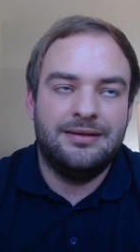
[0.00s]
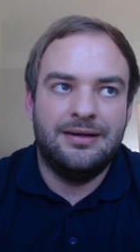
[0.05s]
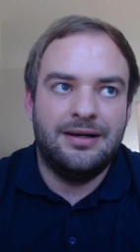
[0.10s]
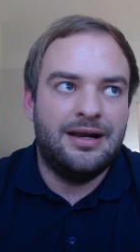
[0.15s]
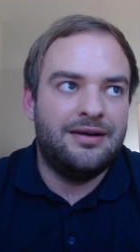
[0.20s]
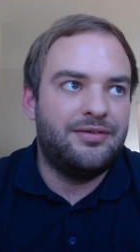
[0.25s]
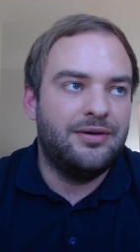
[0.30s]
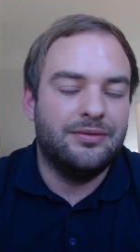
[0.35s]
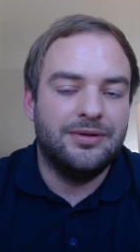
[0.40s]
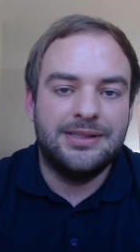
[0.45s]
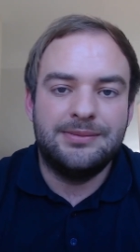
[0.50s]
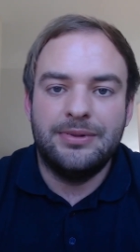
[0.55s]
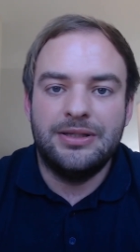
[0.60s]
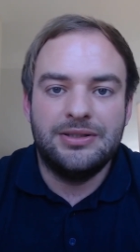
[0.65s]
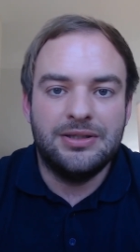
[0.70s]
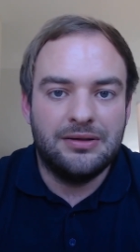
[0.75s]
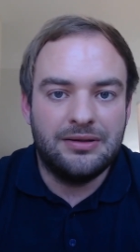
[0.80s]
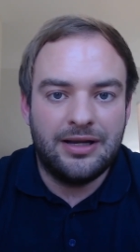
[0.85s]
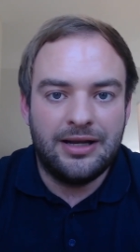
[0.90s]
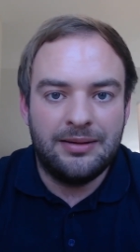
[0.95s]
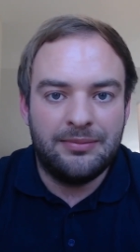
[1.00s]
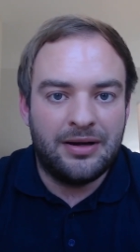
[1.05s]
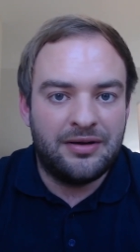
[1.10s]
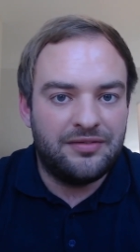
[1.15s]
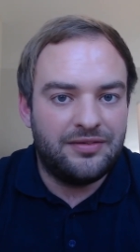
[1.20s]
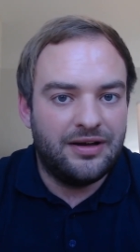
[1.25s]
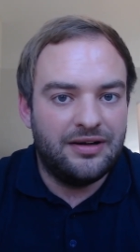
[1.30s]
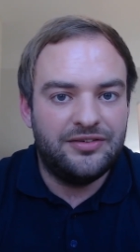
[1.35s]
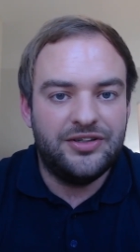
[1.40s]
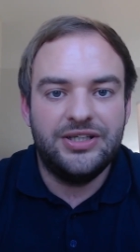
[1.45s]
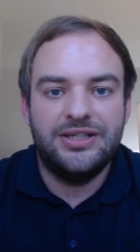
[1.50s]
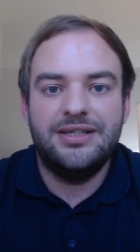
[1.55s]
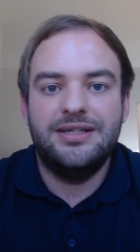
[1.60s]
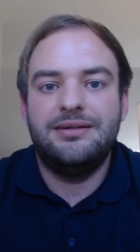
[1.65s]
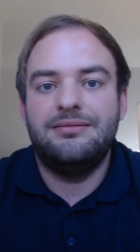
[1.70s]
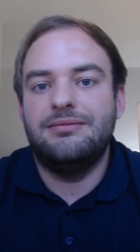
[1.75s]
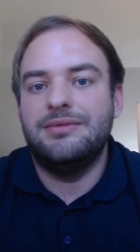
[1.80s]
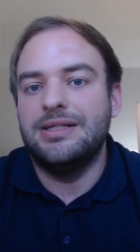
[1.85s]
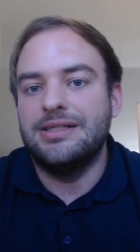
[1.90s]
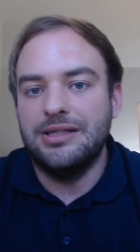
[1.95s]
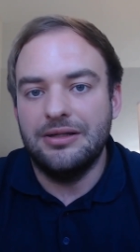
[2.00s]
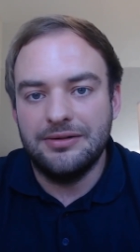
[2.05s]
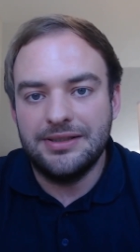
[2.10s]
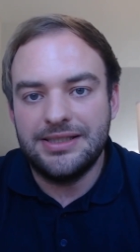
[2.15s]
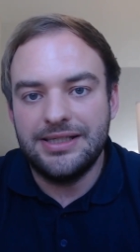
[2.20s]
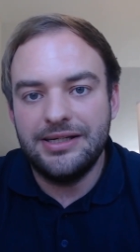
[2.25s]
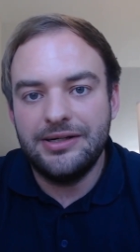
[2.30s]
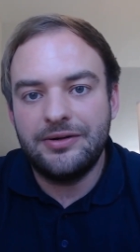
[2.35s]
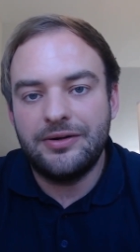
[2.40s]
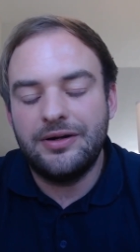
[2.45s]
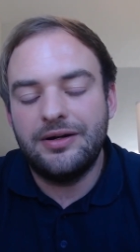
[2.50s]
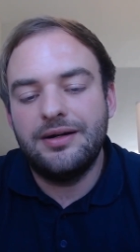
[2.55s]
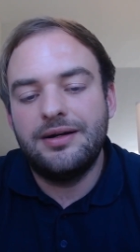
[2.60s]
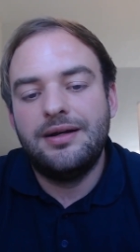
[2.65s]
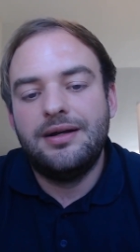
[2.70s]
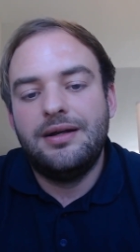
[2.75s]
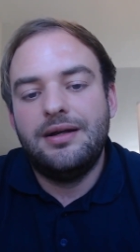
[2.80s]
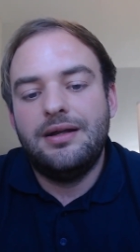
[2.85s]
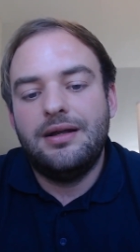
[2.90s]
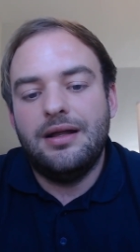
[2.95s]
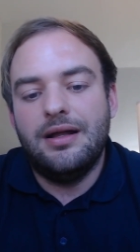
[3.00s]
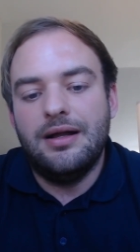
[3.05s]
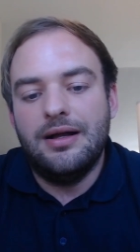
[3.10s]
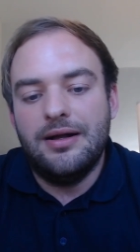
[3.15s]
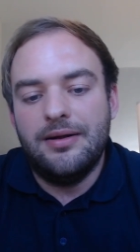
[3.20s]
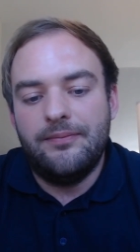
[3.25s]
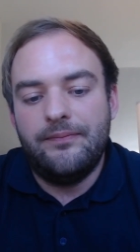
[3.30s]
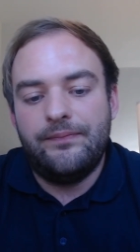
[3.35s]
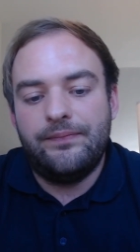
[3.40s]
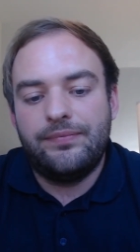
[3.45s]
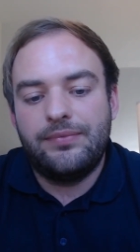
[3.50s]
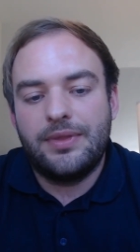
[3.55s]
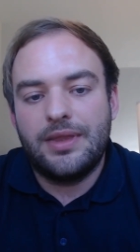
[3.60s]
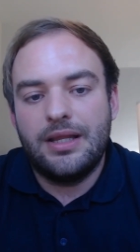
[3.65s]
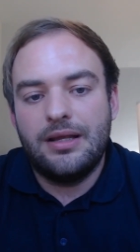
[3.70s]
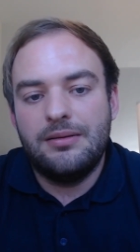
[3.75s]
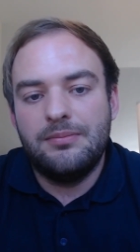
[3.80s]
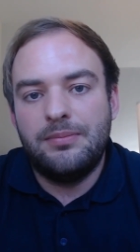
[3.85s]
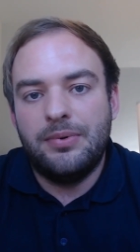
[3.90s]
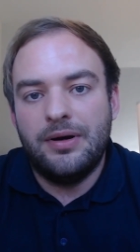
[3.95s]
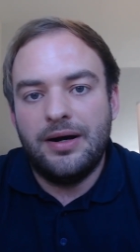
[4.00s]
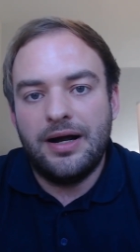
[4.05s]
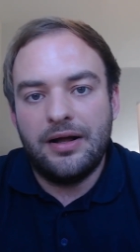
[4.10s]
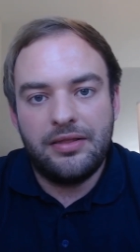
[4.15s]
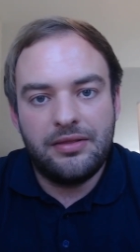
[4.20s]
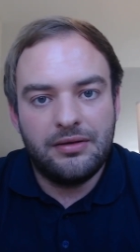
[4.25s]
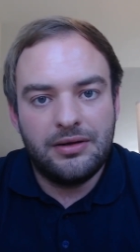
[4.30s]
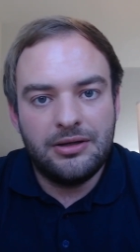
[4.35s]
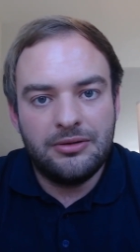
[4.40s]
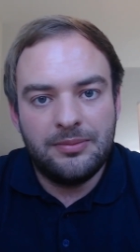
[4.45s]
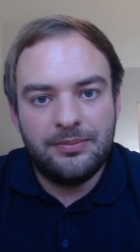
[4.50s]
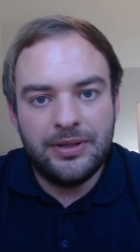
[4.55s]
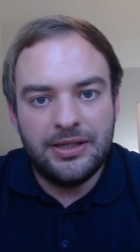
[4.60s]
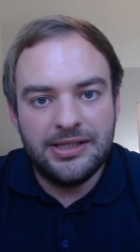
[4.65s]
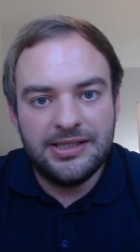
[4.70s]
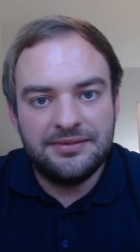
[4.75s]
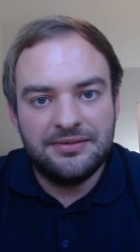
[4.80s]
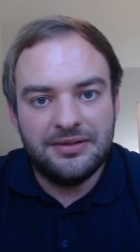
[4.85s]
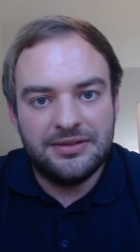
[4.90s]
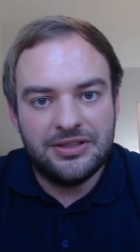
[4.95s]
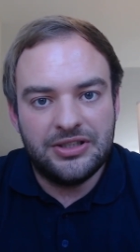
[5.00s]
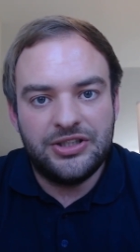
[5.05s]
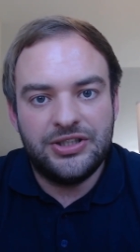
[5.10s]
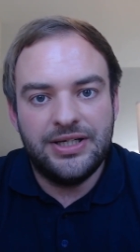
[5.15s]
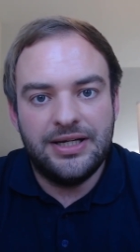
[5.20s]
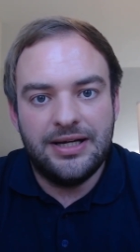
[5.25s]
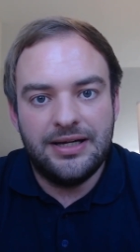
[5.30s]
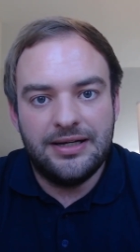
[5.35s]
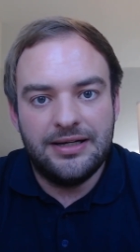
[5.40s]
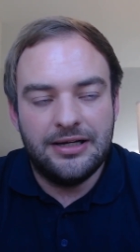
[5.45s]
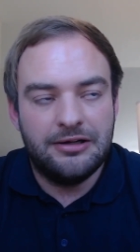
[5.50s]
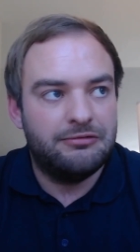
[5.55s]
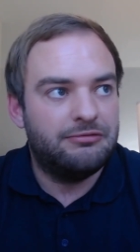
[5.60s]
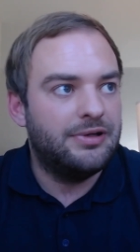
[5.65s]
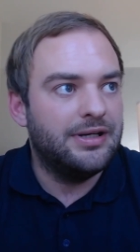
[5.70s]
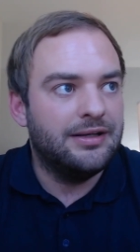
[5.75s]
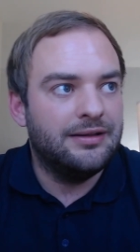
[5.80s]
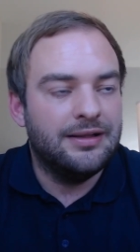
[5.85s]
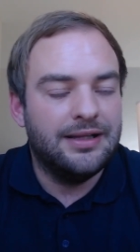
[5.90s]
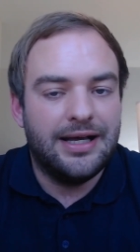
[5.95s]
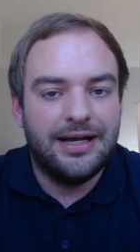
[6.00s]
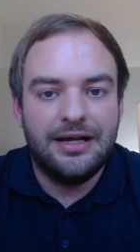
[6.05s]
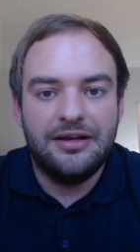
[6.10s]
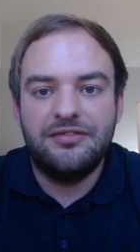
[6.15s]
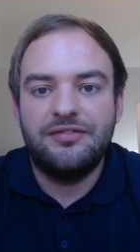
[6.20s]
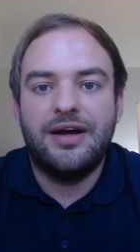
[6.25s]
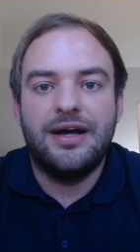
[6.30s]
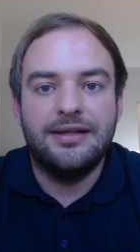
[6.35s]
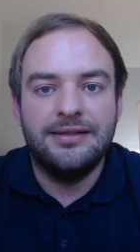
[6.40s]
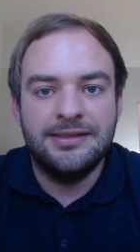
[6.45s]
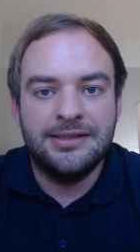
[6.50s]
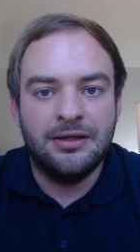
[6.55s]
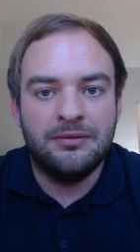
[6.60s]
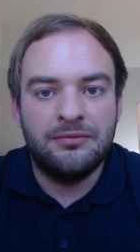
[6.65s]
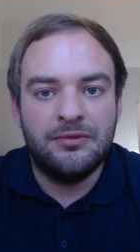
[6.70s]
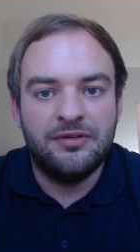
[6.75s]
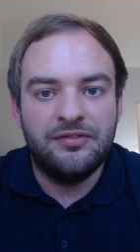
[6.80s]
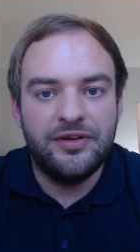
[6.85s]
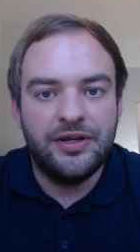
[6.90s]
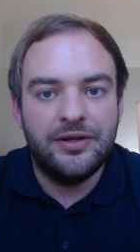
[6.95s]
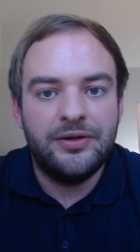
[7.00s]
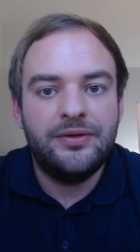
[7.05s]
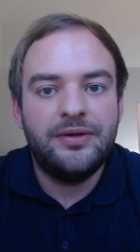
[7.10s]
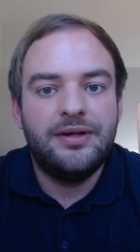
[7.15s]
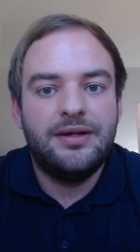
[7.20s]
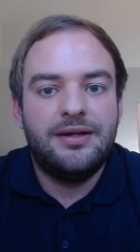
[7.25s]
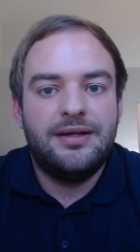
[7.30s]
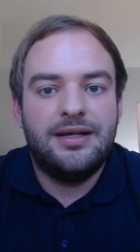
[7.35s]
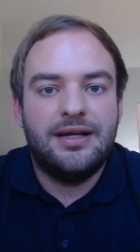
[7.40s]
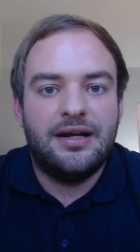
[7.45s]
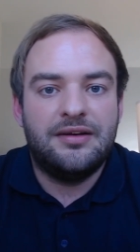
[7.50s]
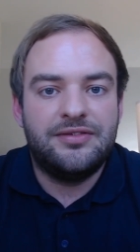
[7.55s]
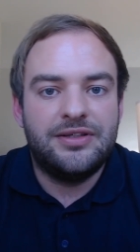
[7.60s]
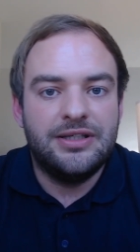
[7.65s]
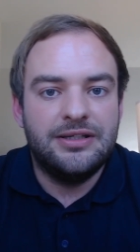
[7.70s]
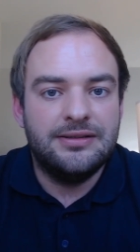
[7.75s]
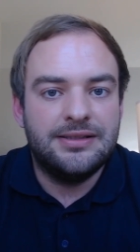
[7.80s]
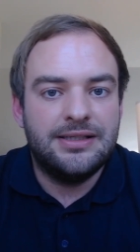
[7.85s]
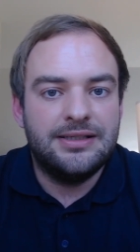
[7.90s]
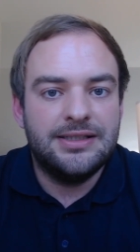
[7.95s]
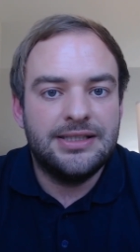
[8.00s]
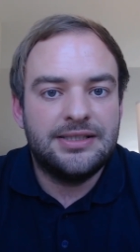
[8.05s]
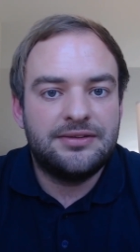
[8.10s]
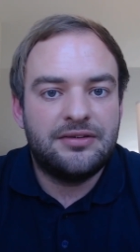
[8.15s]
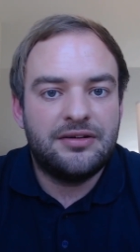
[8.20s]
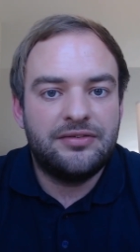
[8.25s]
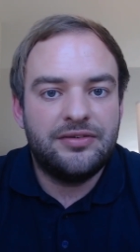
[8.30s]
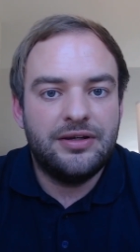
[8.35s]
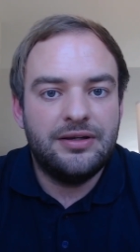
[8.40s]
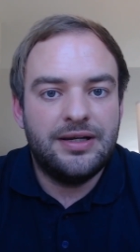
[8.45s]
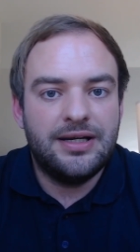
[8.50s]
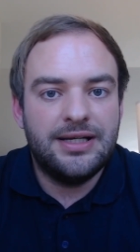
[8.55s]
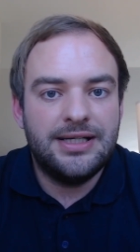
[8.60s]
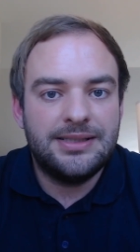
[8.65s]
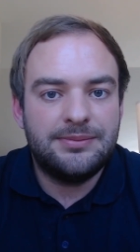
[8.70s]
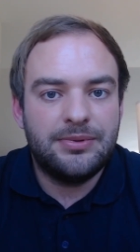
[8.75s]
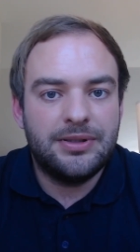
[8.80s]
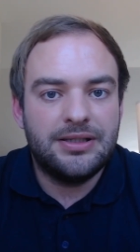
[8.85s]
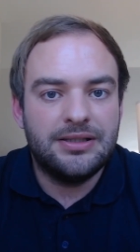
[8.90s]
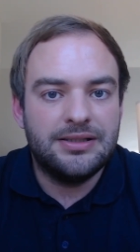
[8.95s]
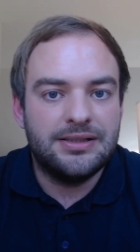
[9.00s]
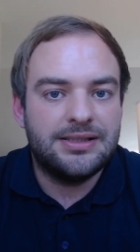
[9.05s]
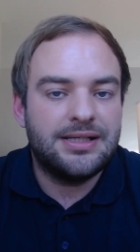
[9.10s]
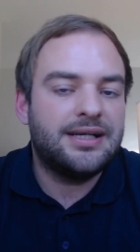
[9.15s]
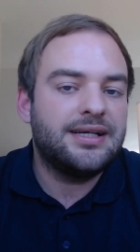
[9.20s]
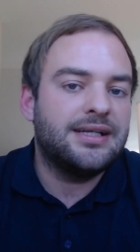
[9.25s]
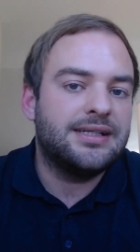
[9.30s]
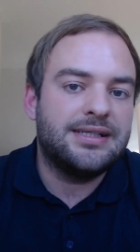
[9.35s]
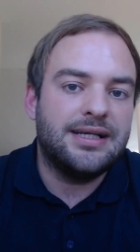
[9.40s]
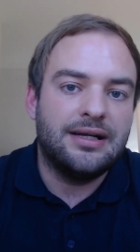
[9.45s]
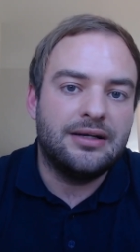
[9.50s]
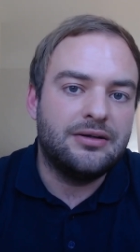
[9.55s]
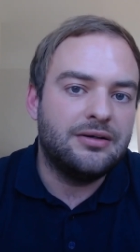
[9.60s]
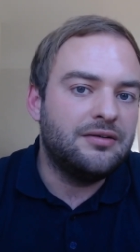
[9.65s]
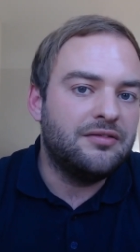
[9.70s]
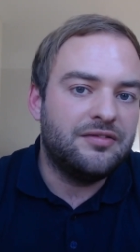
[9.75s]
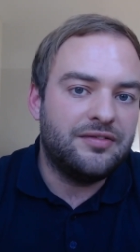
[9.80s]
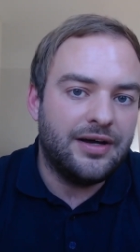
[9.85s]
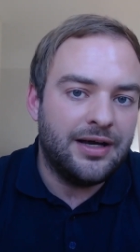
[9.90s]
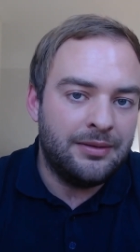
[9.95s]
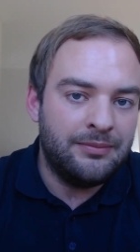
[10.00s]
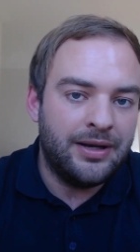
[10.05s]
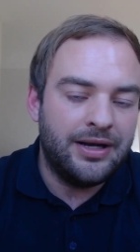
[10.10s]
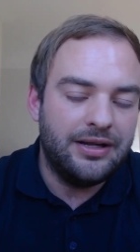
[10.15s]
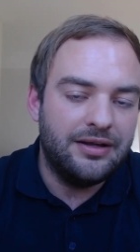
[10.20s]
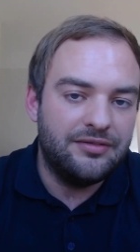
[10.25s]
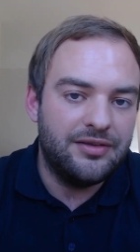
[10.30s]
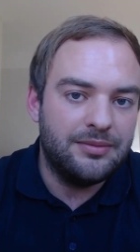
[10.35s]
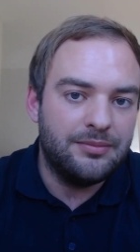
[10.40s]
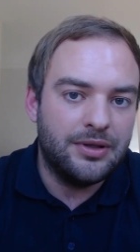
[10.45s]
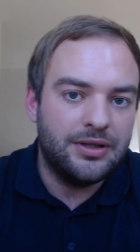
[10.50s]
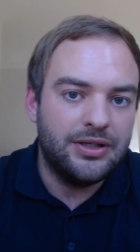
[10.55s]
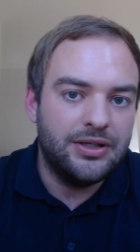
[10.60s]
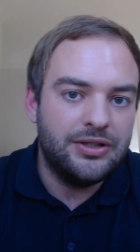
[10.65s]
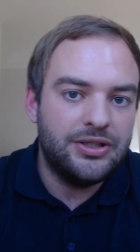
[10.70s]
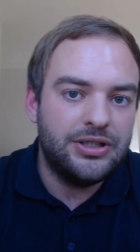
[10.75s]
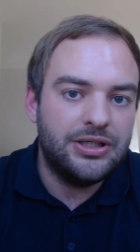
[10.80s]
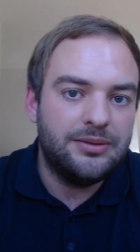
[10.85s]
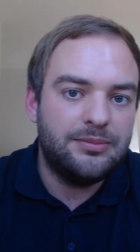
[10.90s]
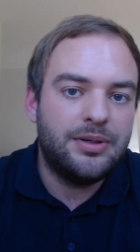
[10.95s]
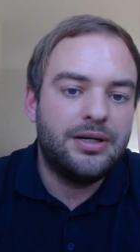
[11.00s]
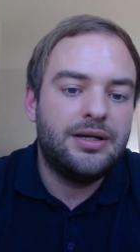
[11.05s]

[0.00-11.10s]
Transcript: Everyone's been talking about 5G, it's no secret. But I thought it would be useful to share a real-life hands-on review after using this for a few days, because, like I say, I couldn't find many of them on YouTube.